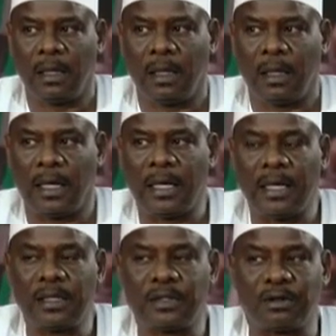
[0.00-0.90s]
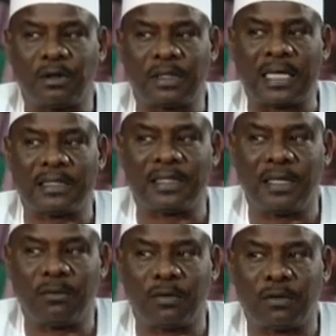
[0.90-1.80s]
he is not
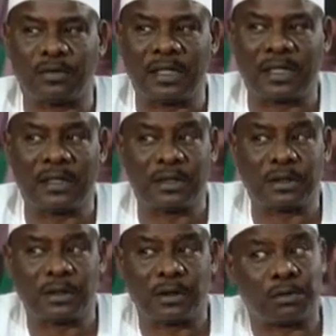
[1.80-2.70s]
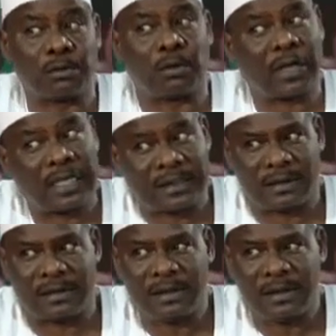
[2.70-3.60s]
ashamed of taking decision to correct
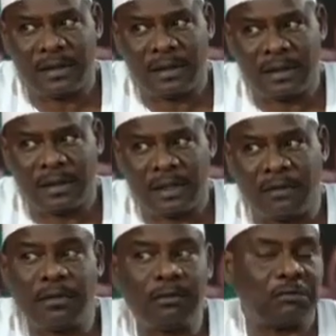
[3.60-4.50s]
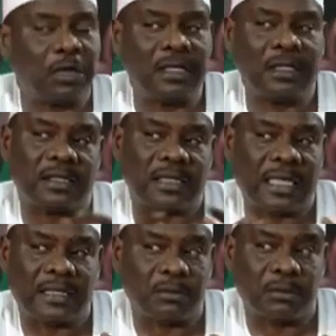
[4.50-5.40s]
it. Even when it
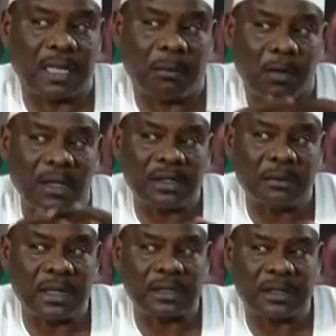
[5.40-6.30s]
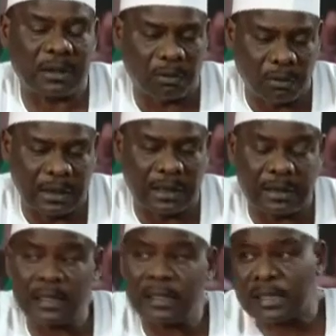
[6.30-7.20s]
started with appointments and all that.
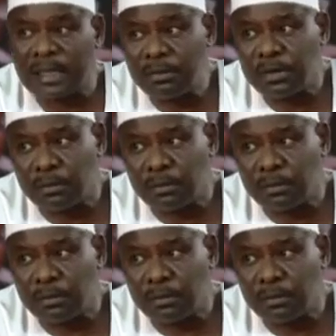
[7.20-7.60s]
And the same thing